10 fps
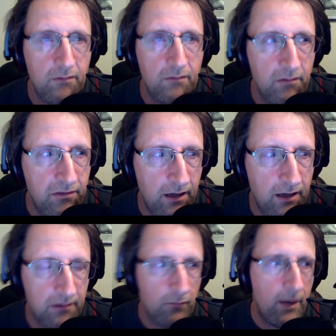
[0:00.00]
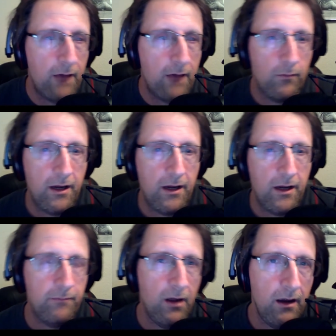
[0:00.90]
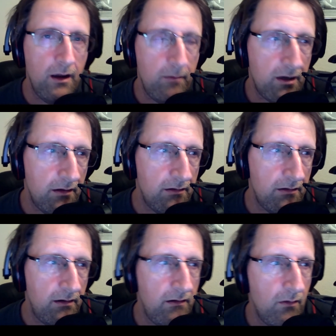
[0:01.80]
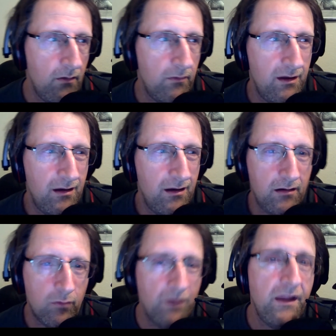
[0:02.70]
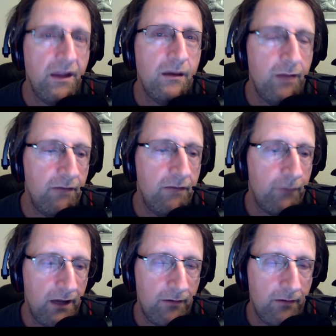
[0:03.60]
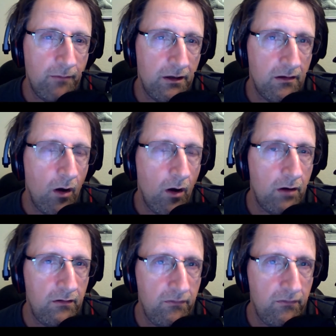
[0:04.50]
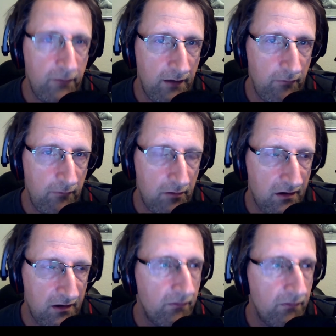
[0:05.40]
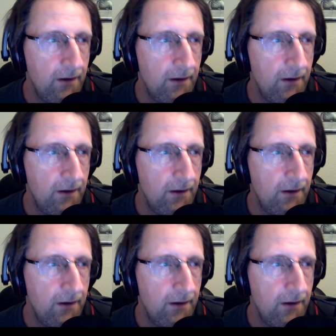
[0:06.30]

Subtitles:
Things that rattle my head behind, because, it's one thing to be forgiven, but it's harder to forgive yourself.